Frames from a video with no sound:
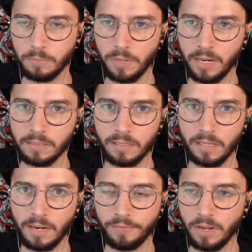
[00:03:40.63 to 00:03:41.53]
to bands
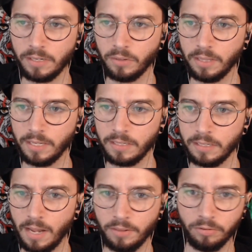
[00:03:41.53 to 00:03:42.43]
and then I find out that they
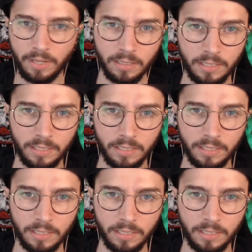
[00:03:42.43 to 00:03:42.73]
did either like